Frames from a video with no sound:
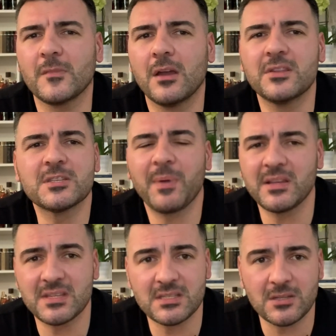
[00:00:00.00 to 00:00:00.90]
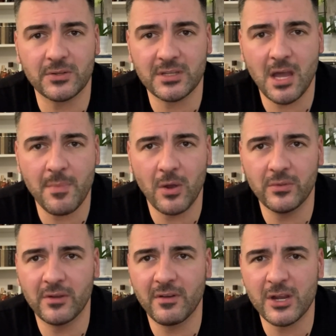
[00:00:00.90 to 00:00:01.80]
The spices start to come out,
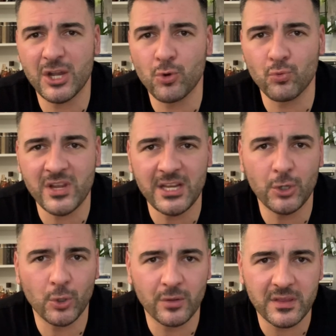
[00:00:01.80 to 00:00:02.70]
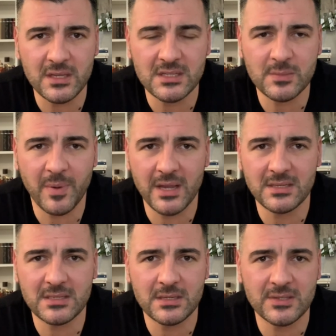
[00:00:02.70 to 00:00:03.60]
and they're very green, earthy
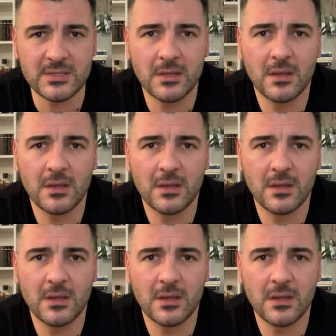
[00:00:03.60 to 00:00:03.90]
spices.